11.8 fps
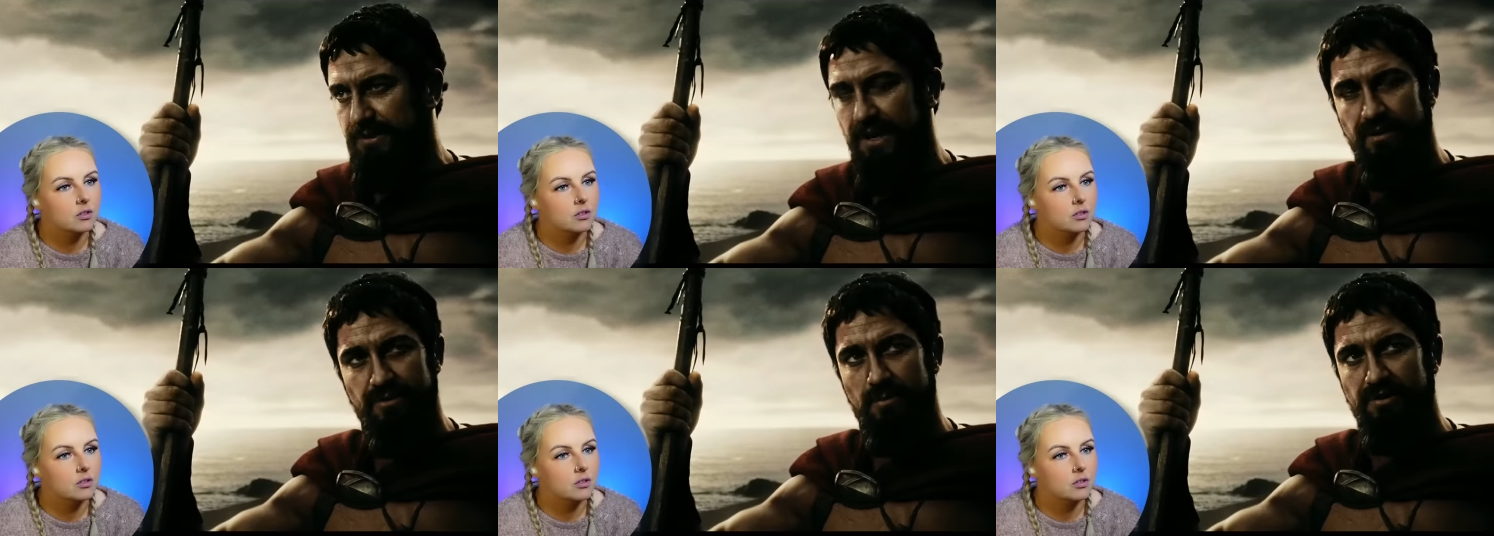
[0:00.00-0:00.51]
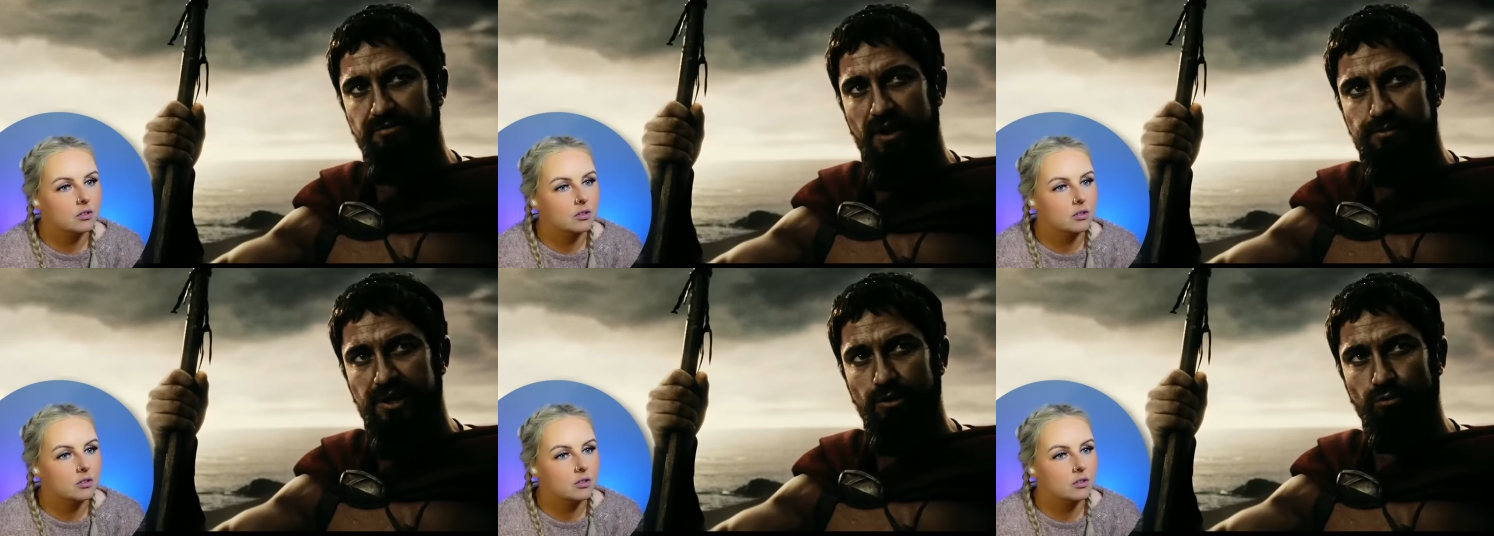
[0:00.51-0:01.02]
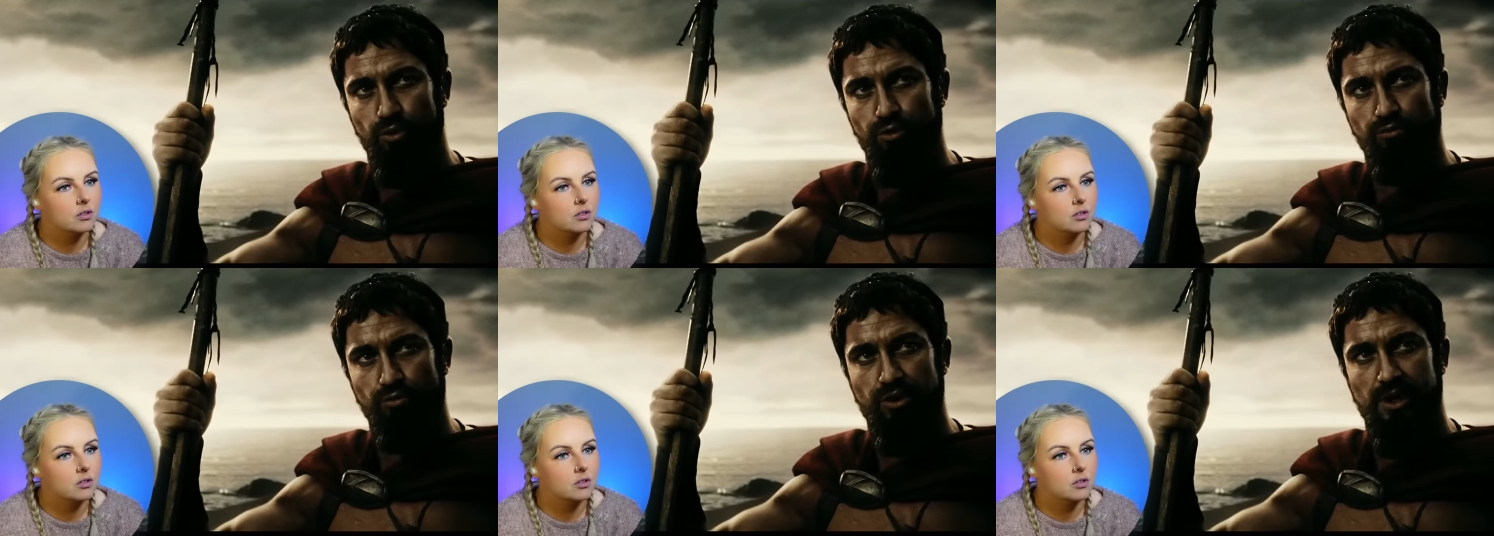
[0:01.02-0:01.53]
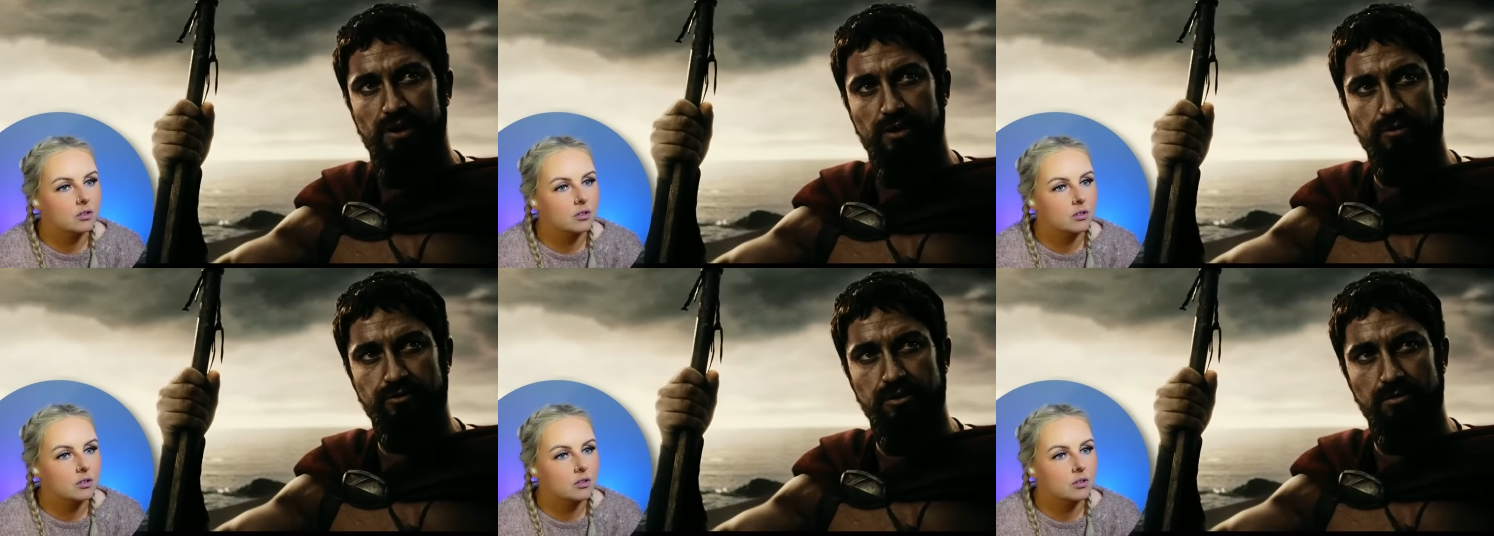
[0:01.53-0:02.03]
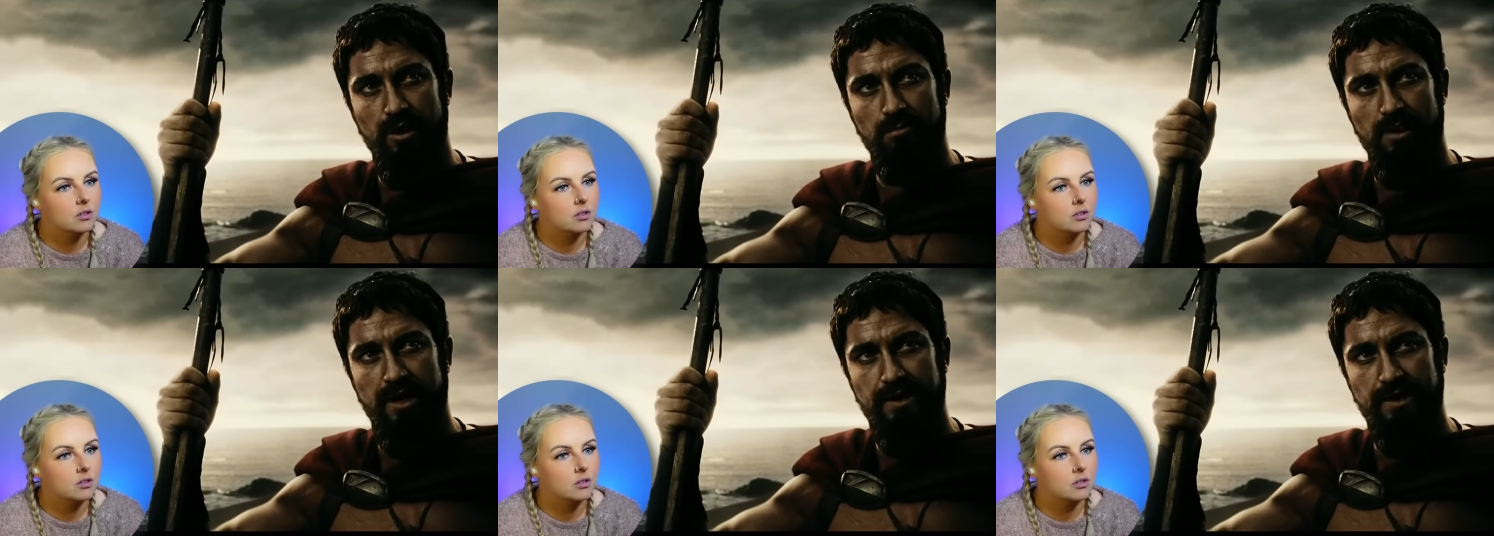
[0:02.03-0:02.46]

Speaker 1: Captain, have the men found any route through the hills to our